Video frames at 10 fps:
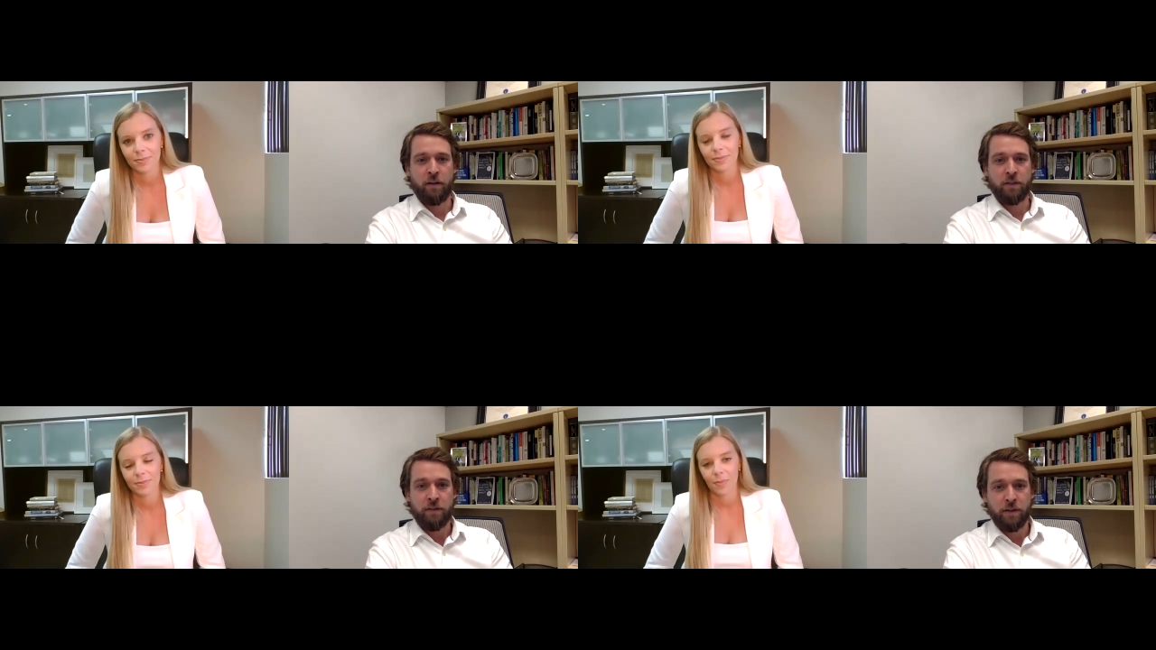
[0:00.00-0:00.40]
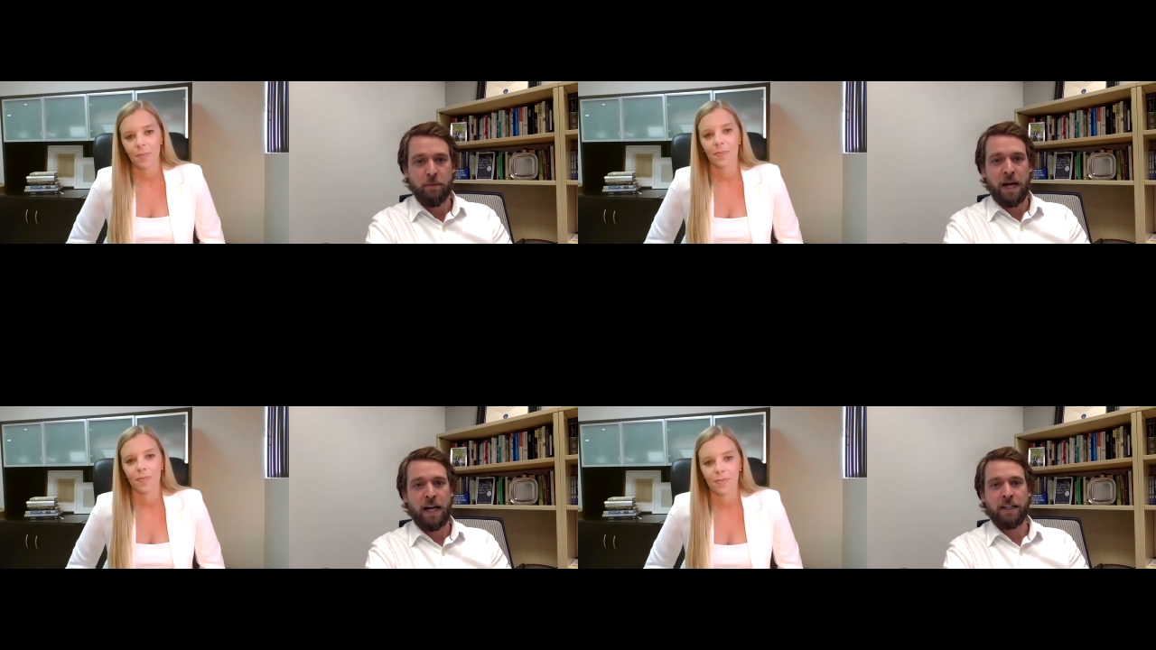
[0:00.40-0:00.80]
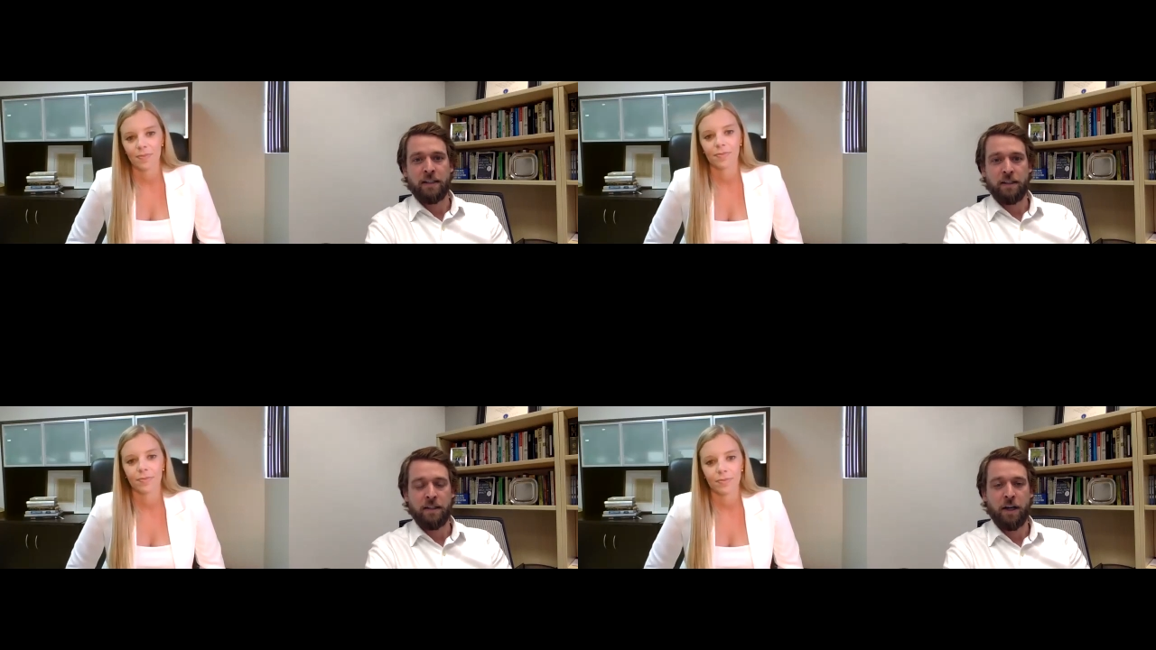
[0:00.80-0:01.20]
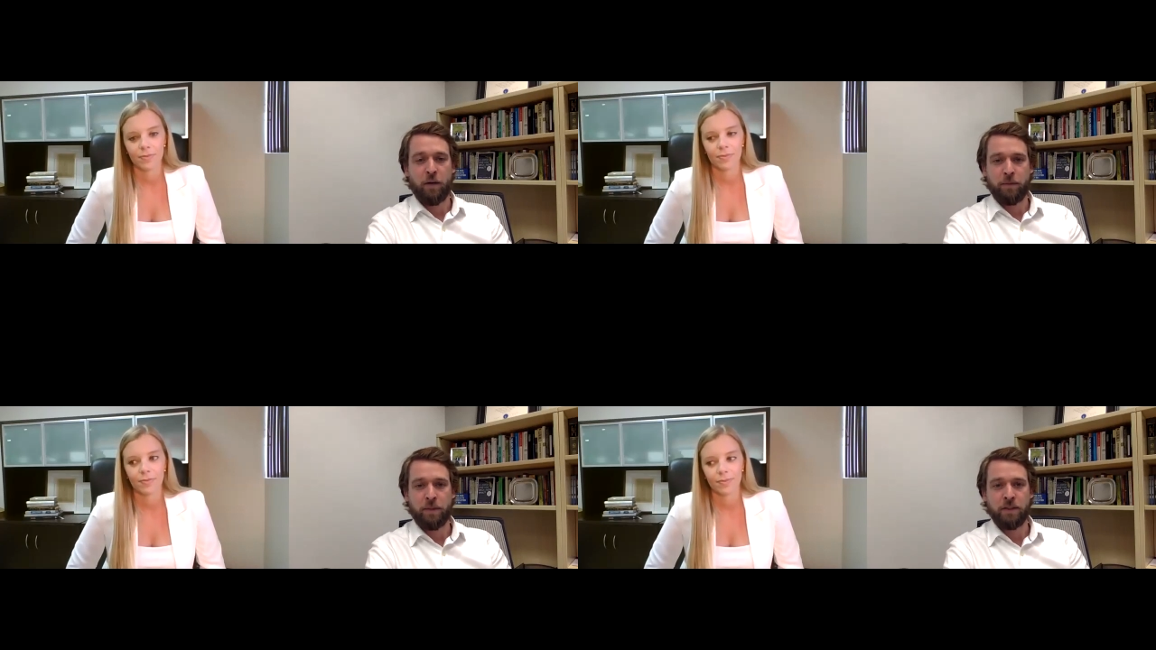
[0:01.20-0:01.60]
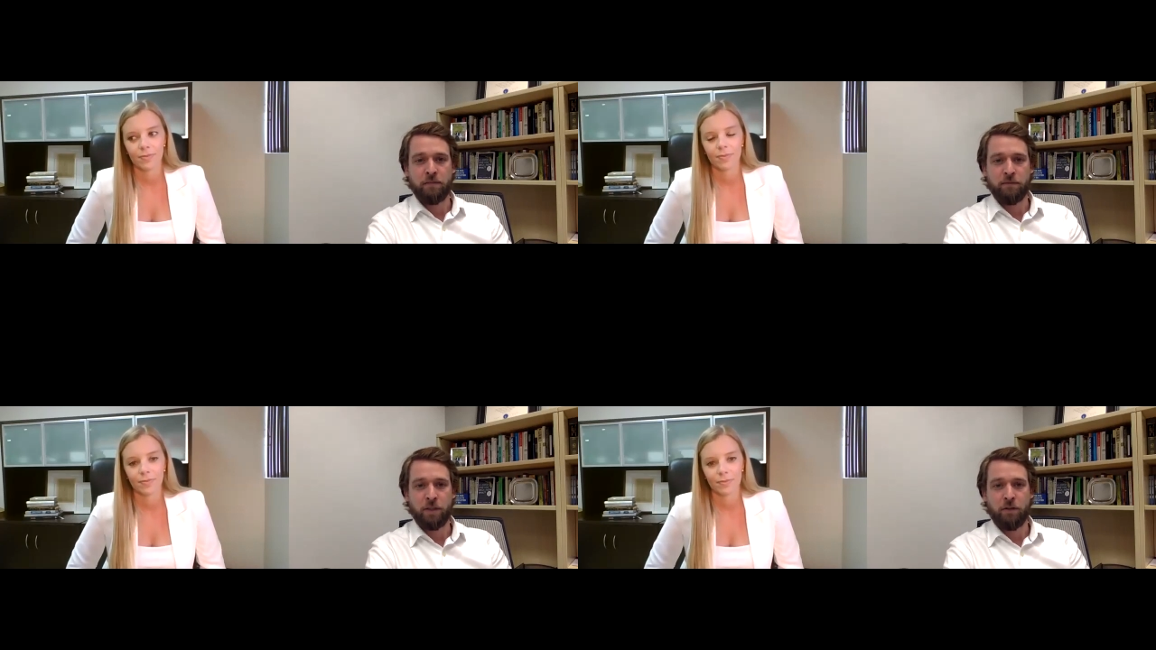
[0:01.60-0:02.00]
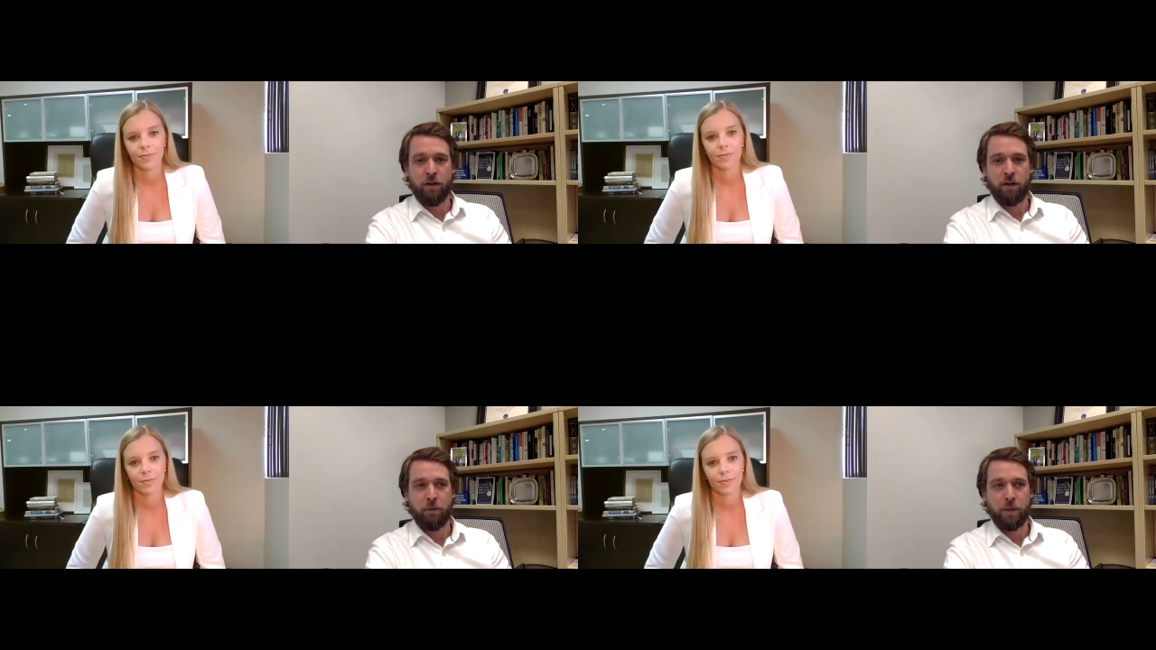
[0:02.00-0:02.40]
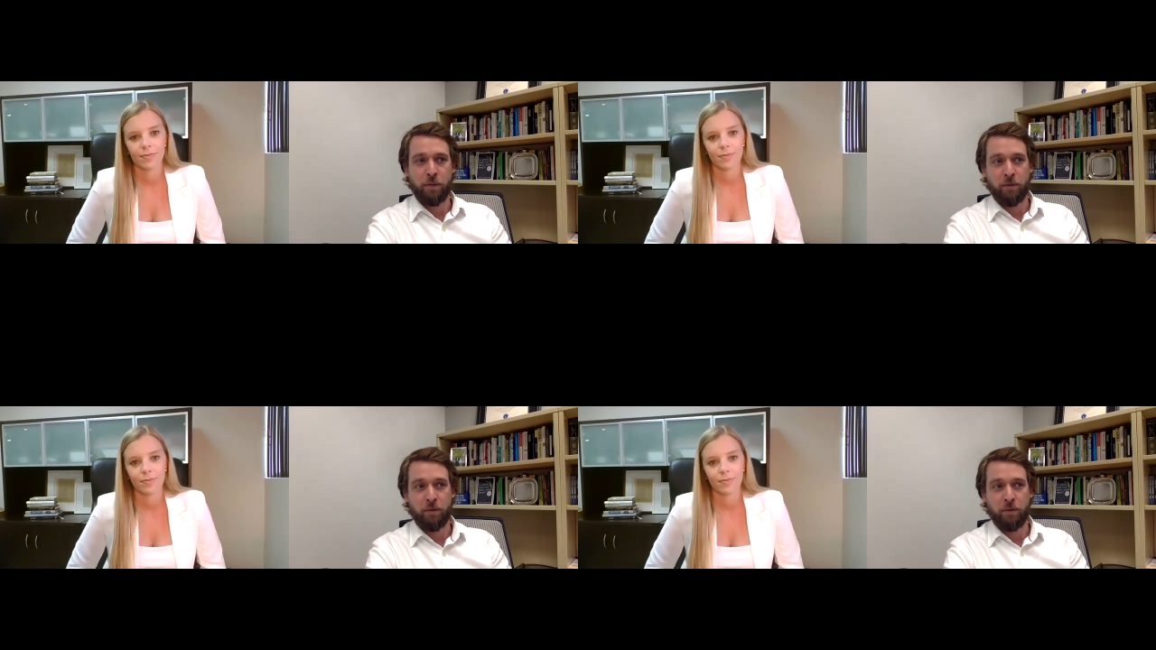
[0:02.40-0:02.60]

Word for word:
Speaker 1: of giving back and, and helping, you know, other people.